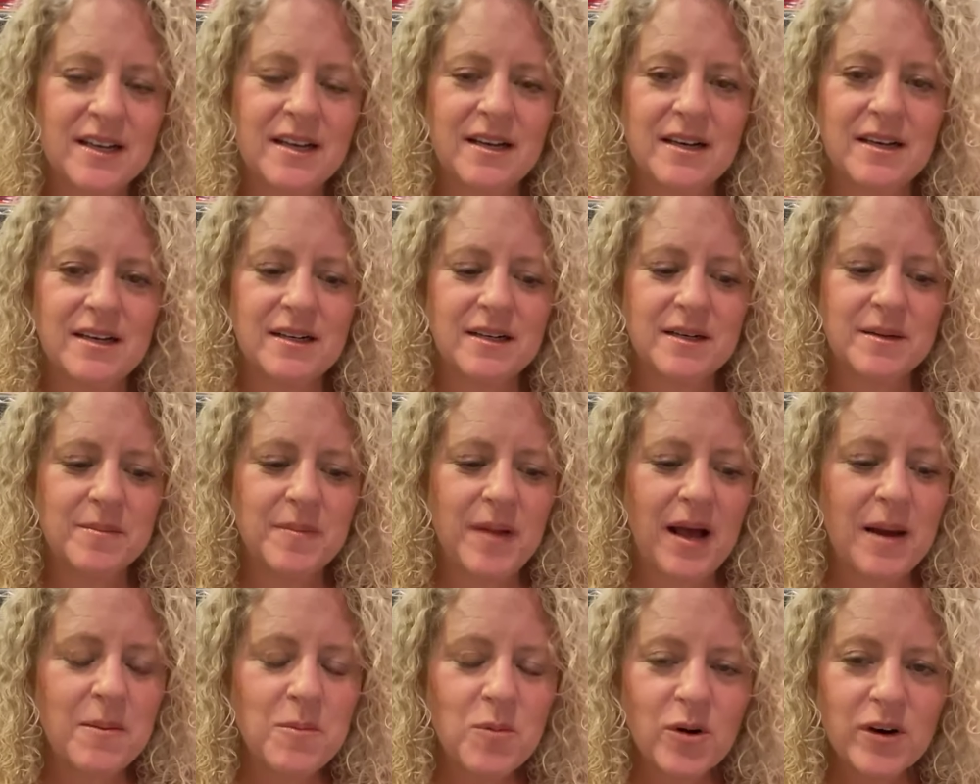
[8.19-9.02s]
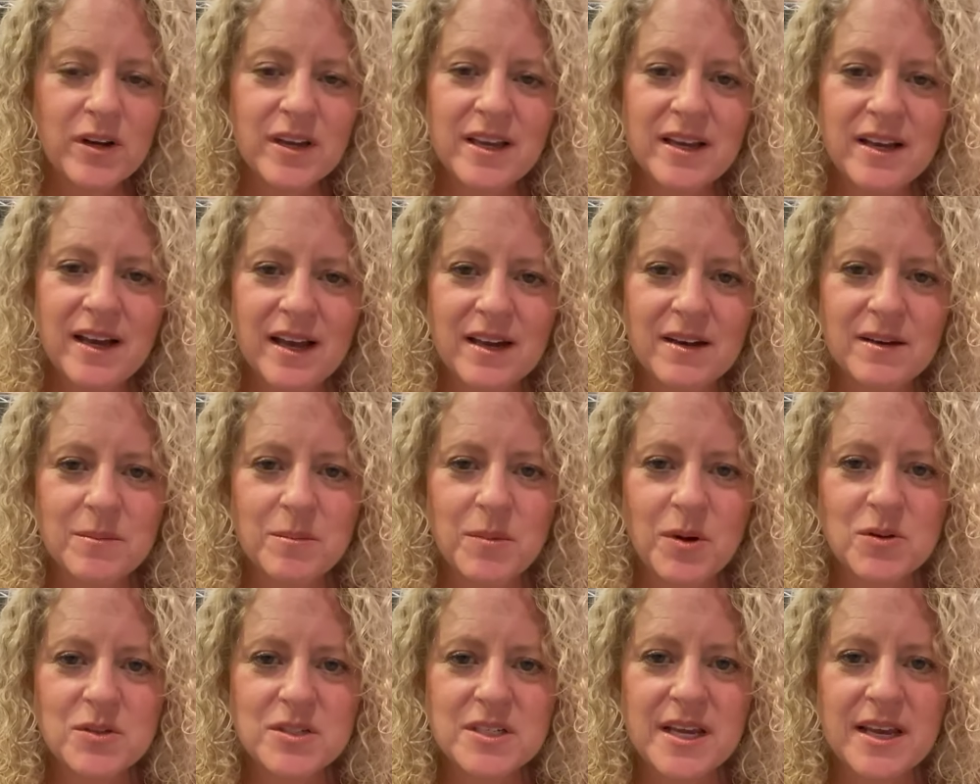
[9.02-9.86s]
I'm working on a
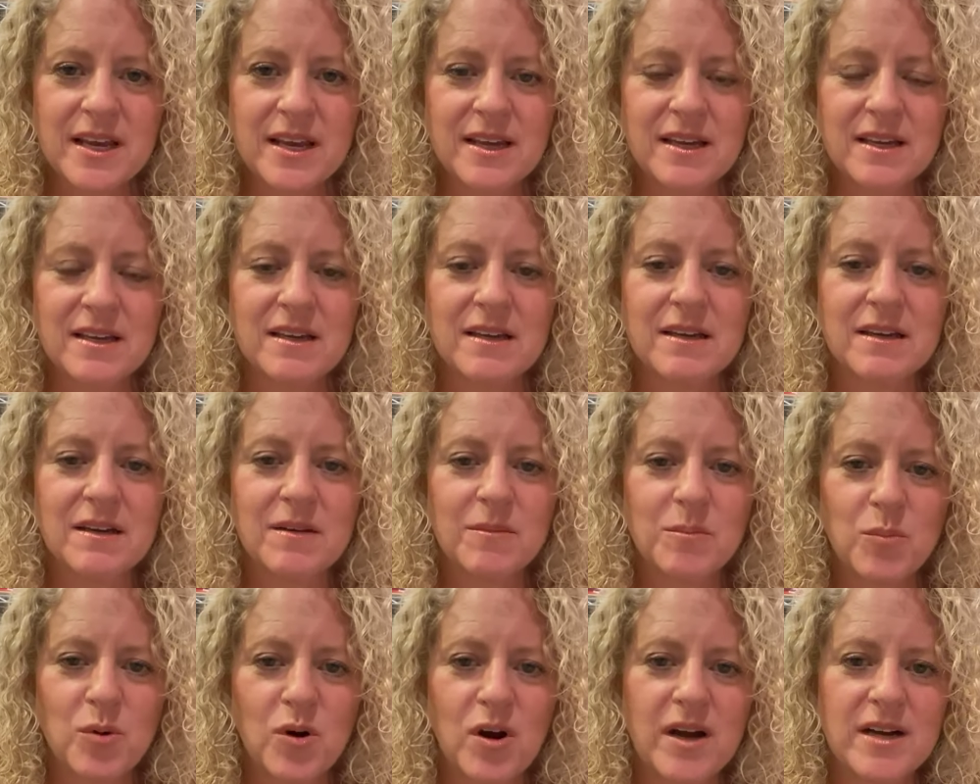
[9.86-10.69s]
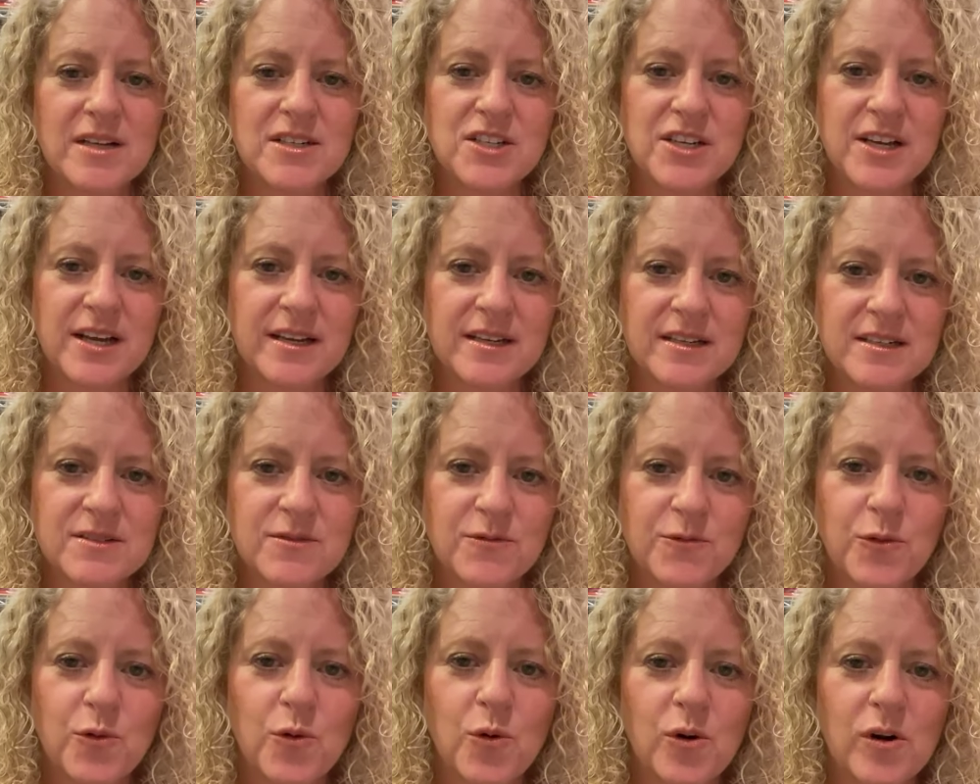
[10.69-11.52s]
mosaic project
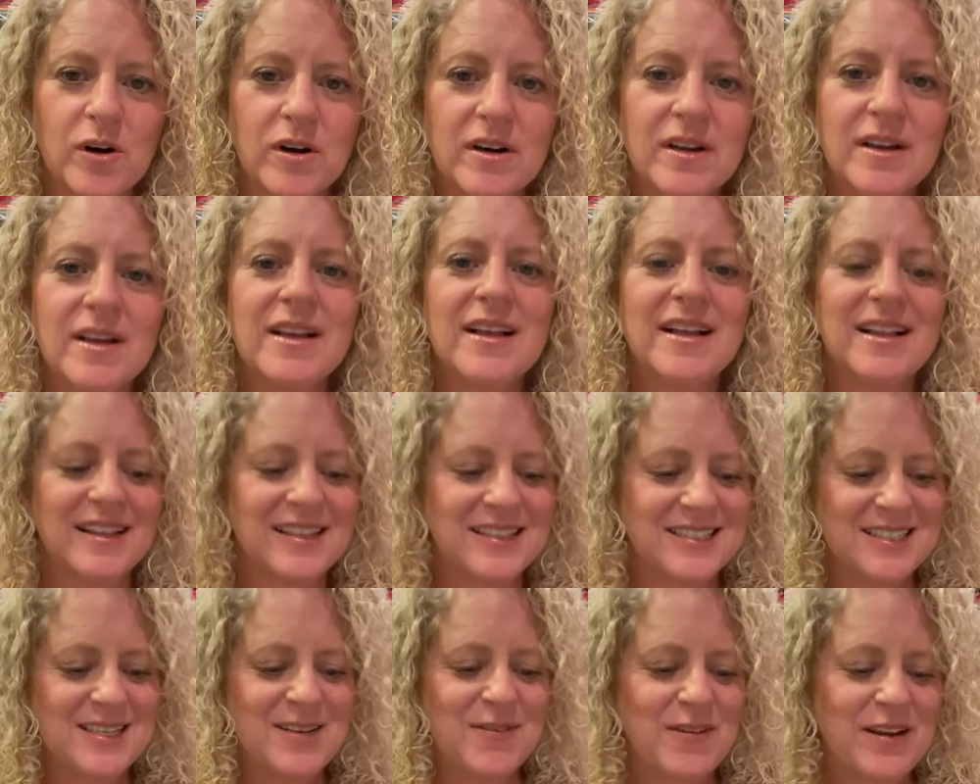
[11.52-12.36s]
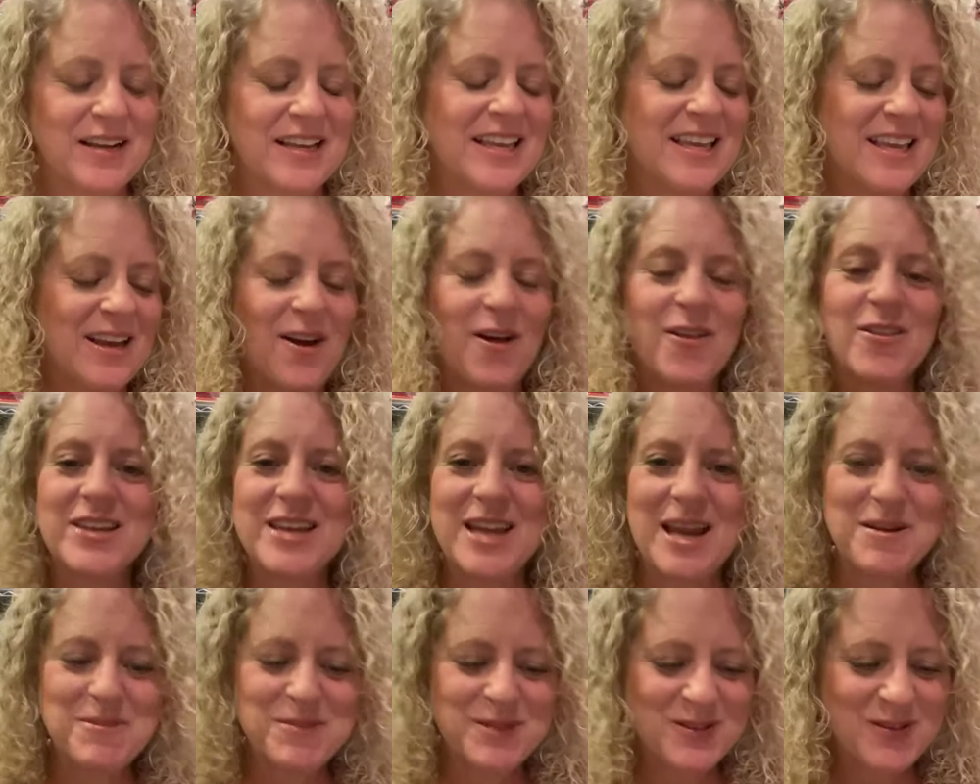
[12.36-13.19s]
for, let's see if I can get all the
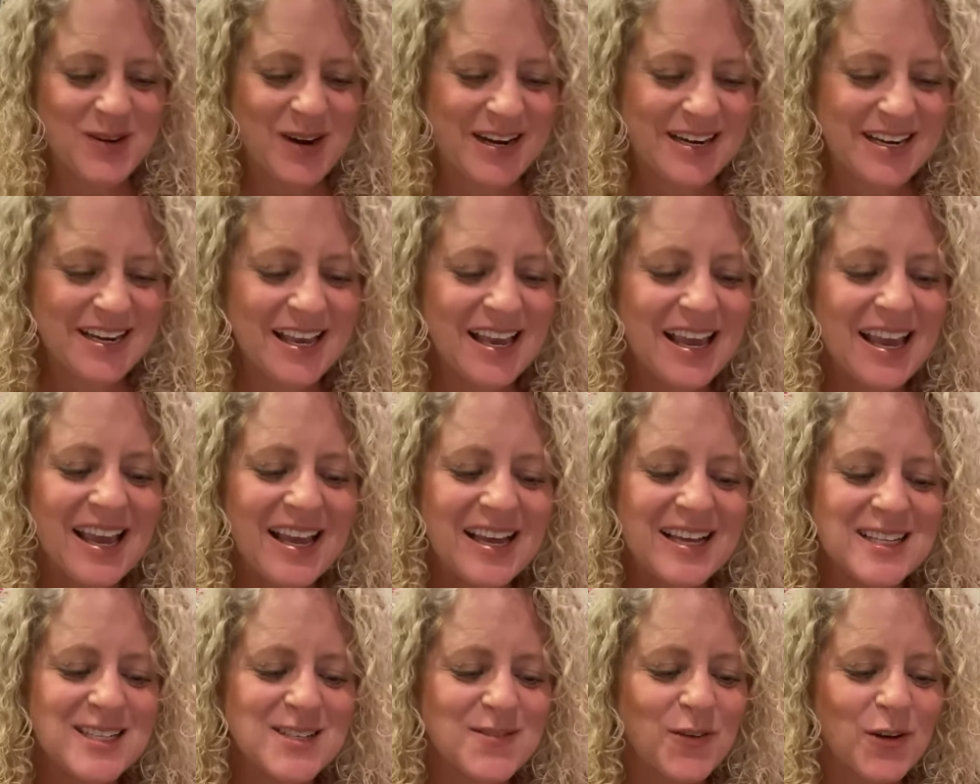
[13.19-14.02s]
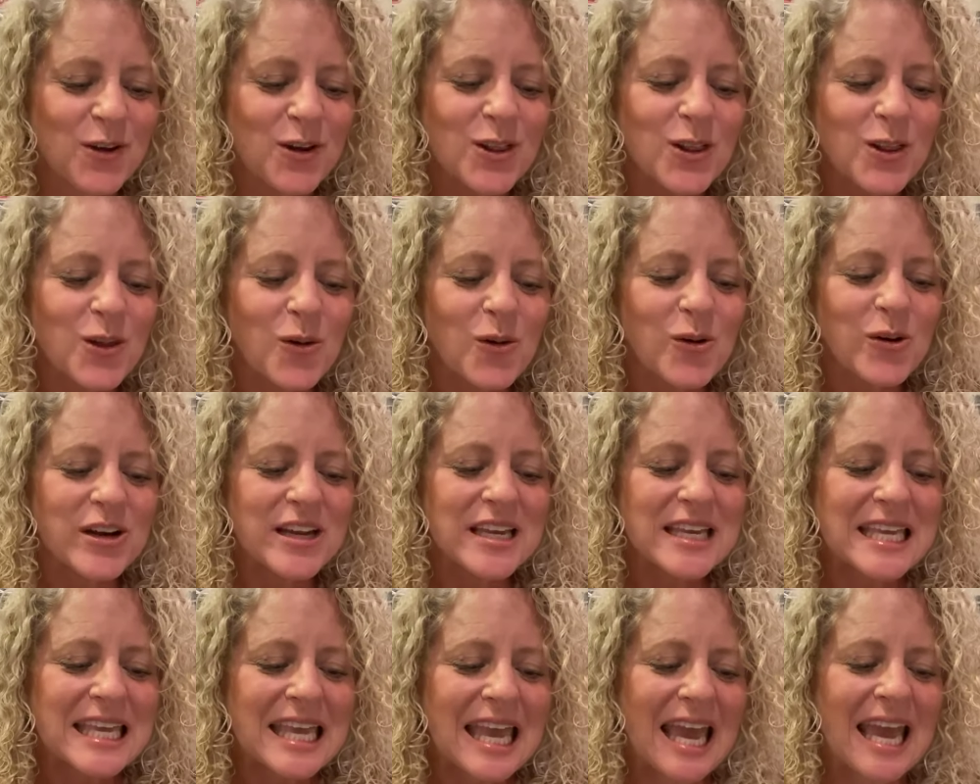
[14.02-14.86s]
names right. It's for Lori
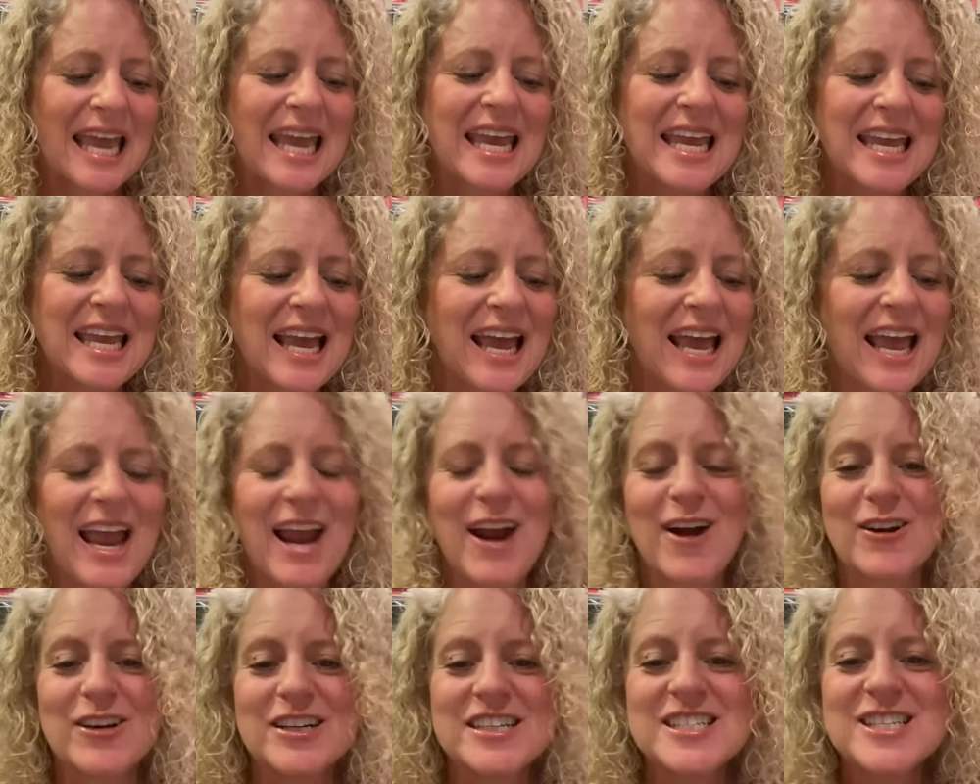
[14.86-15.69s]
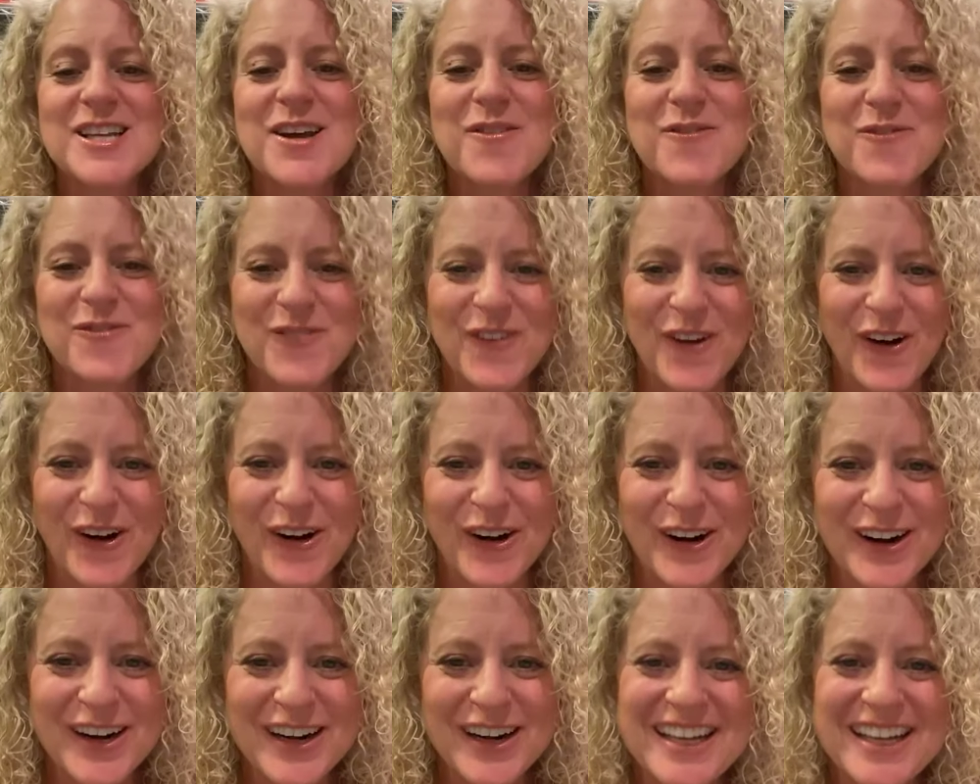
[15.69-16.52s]
K. Harris Farr.